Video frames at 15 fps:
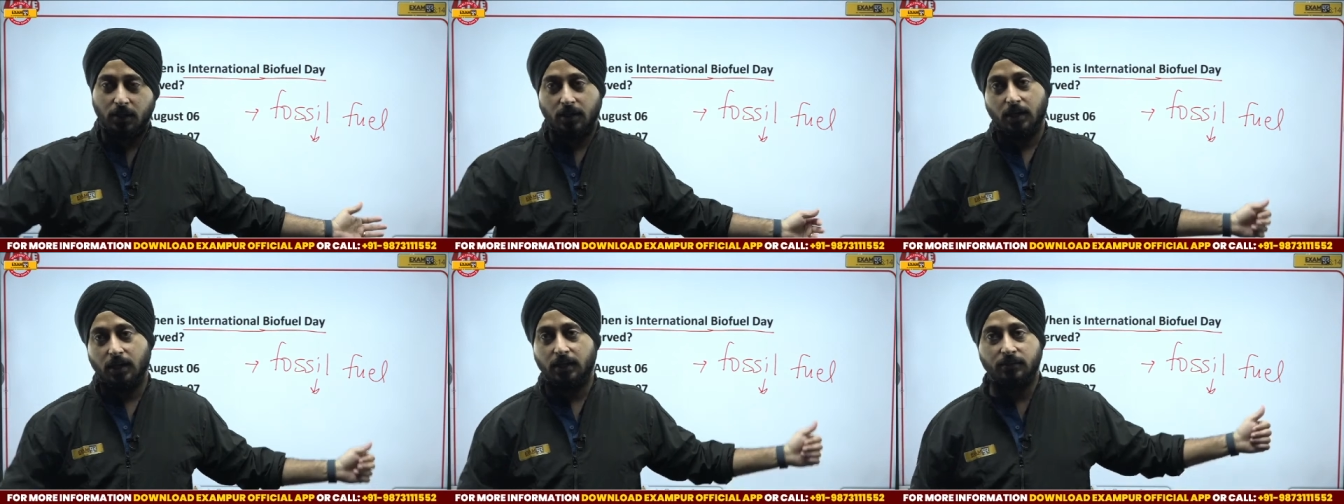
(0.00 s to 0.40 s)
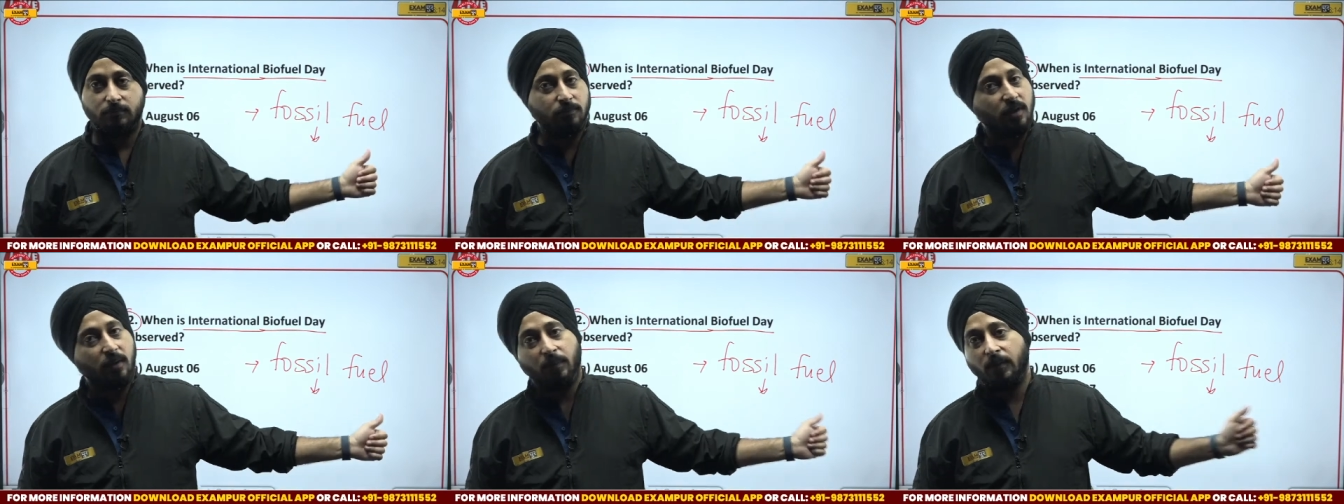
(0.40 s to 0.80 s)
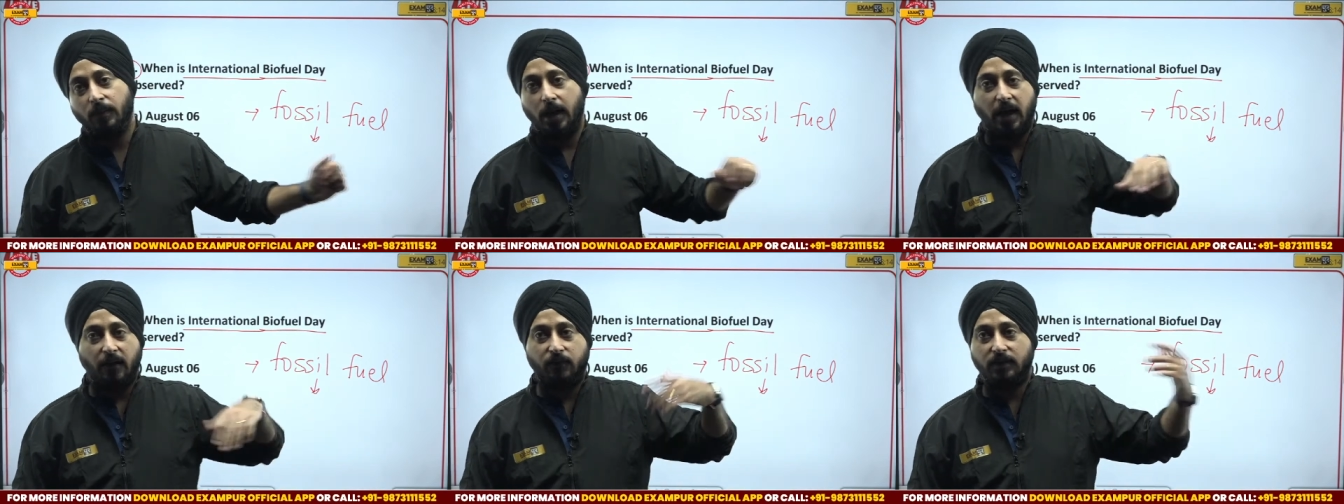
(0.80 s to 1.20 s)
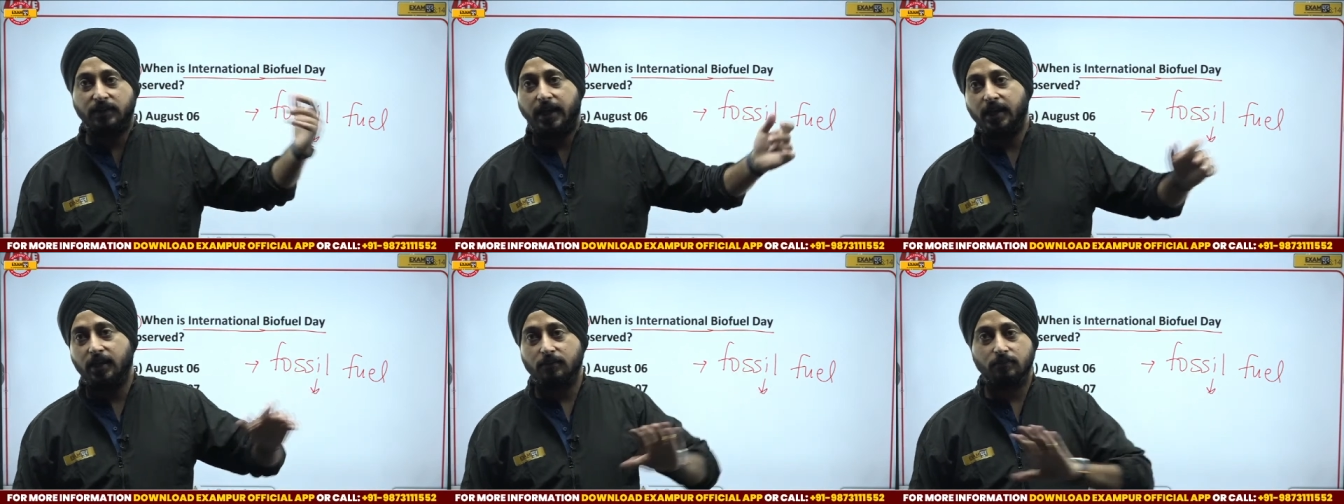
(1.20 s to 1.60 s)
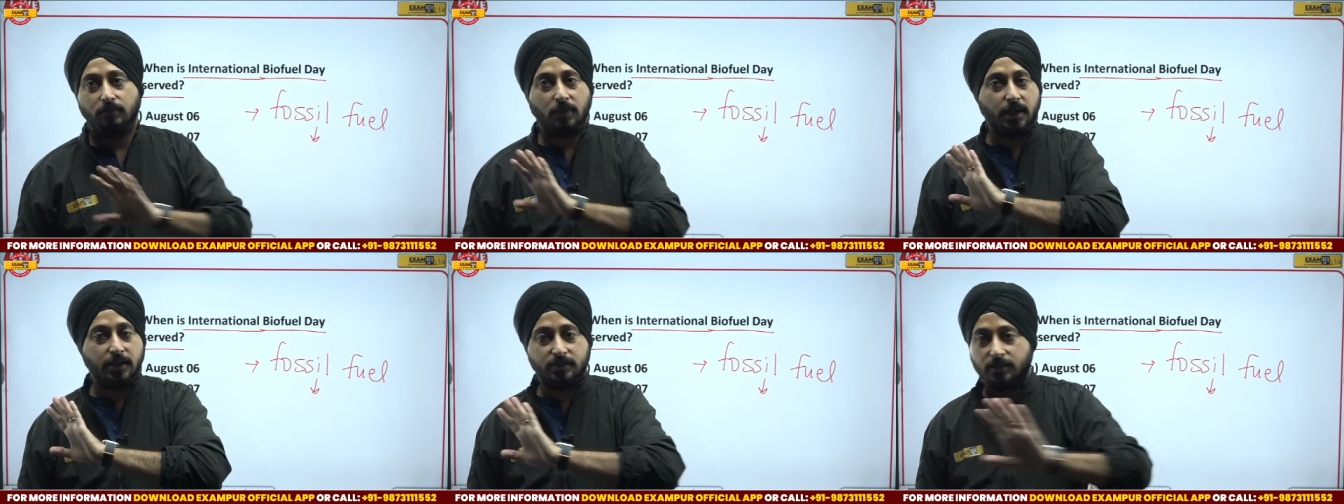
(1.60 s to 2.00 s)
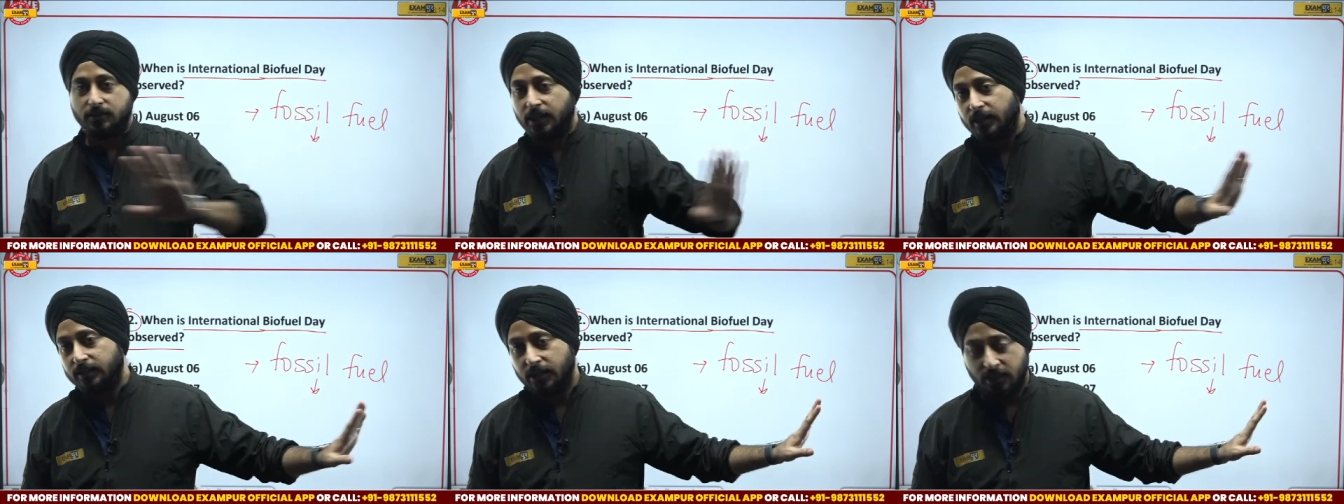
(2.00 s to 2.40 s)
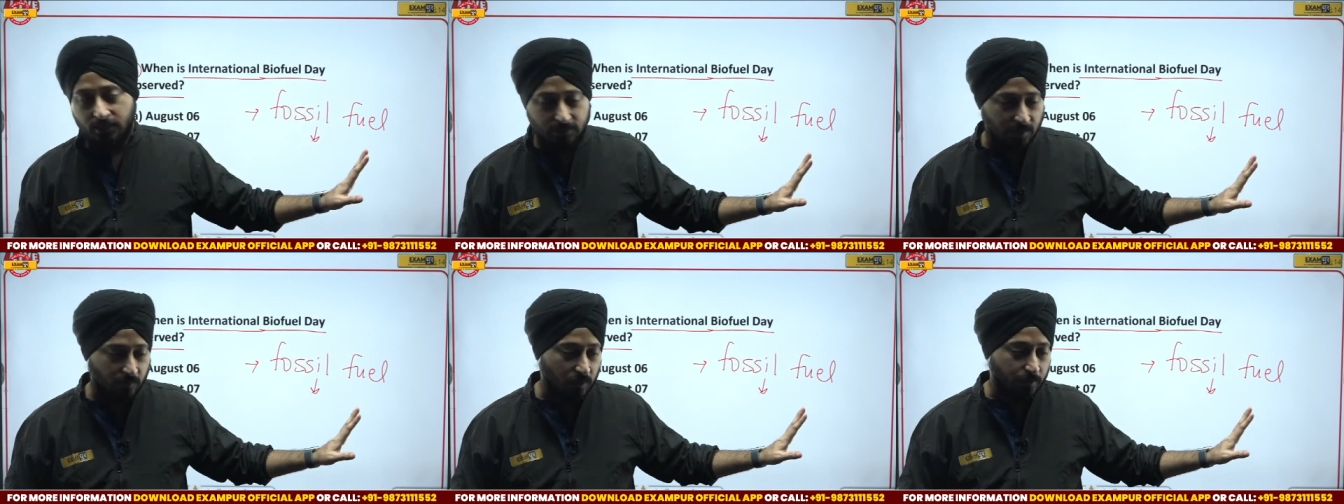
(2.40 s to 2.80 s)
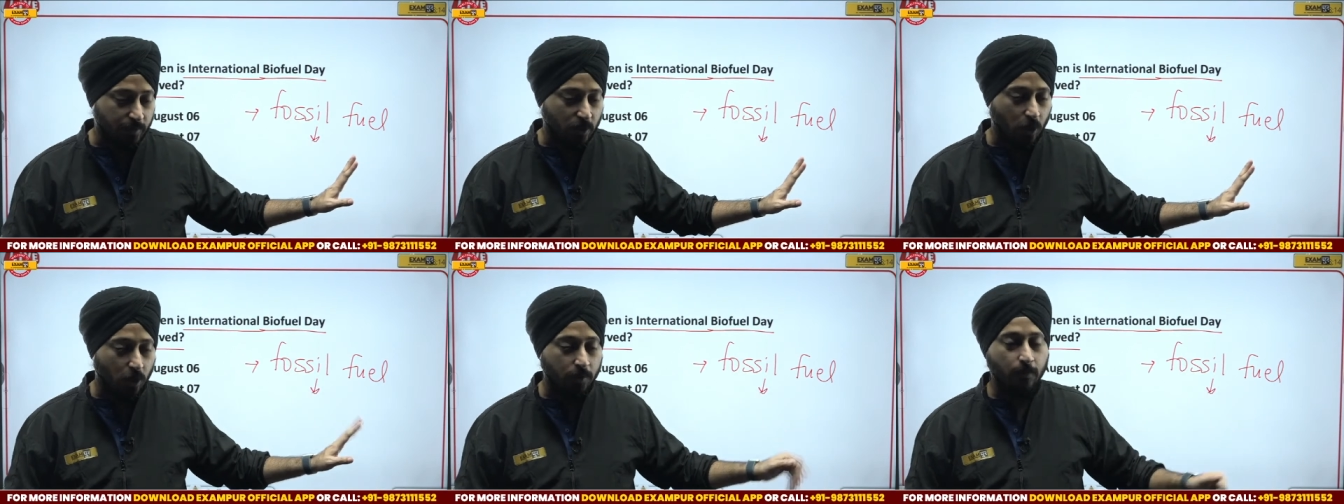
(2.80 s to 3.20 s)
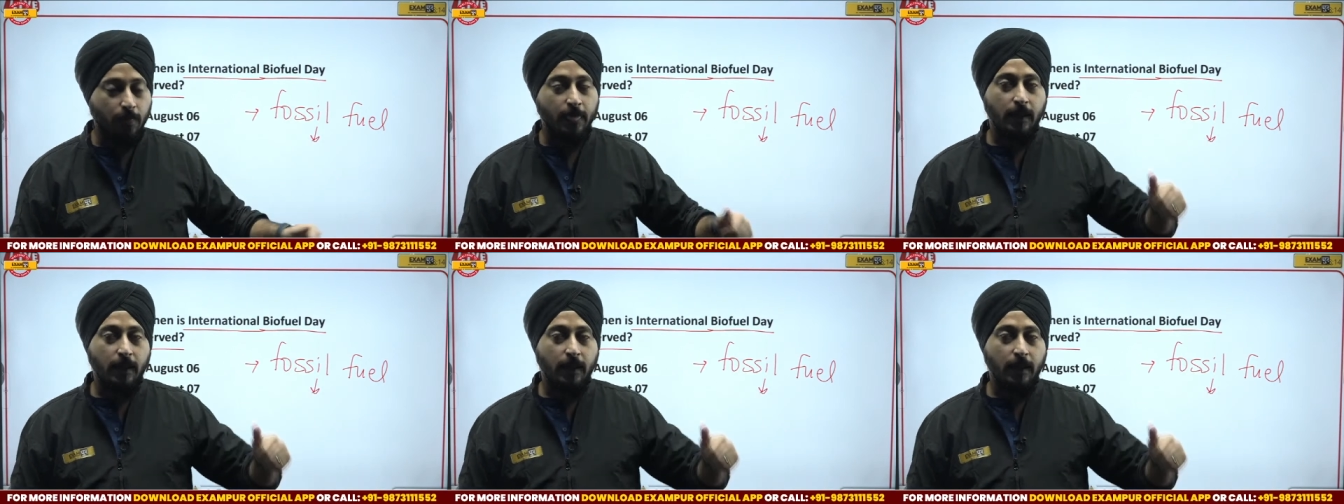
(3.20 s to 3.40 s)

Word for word: Uh, after that, it, they, they, they will be gone